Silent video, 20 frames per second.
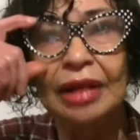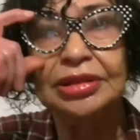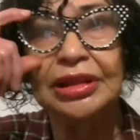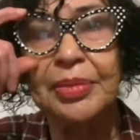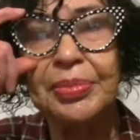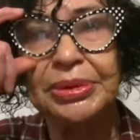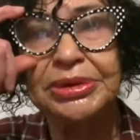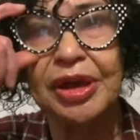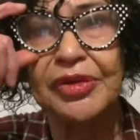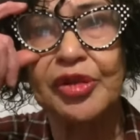
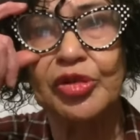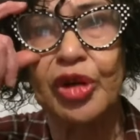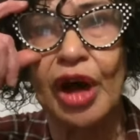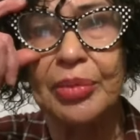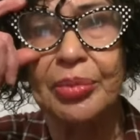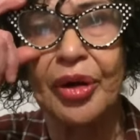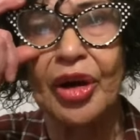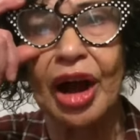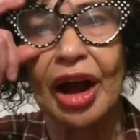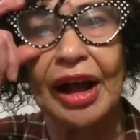Let me give you
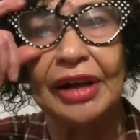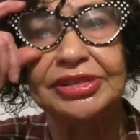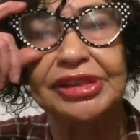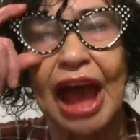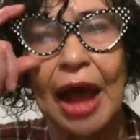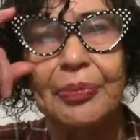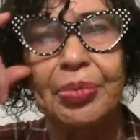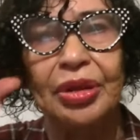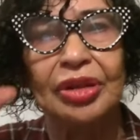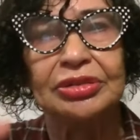one more
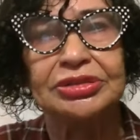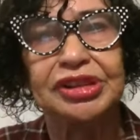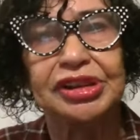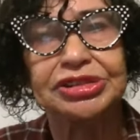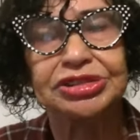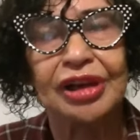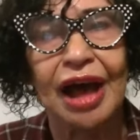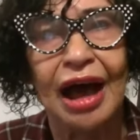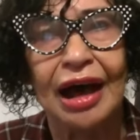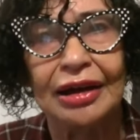example. One
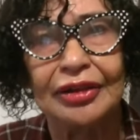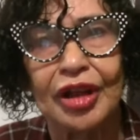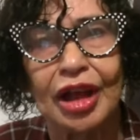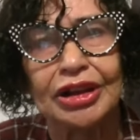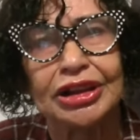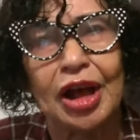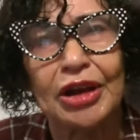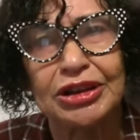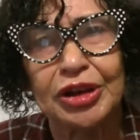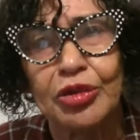
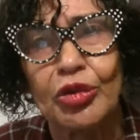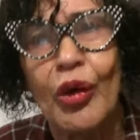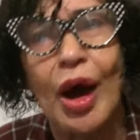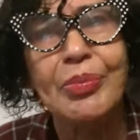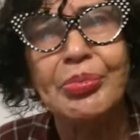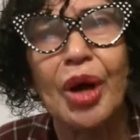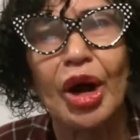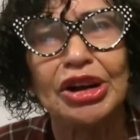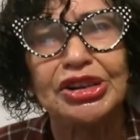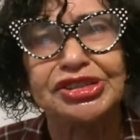
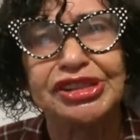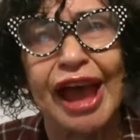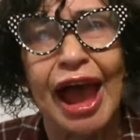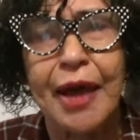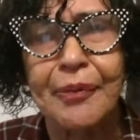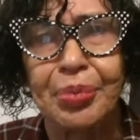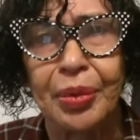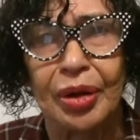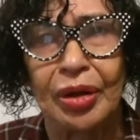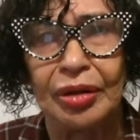more
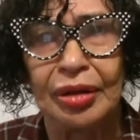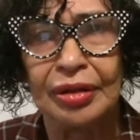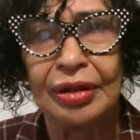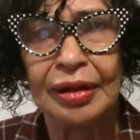example.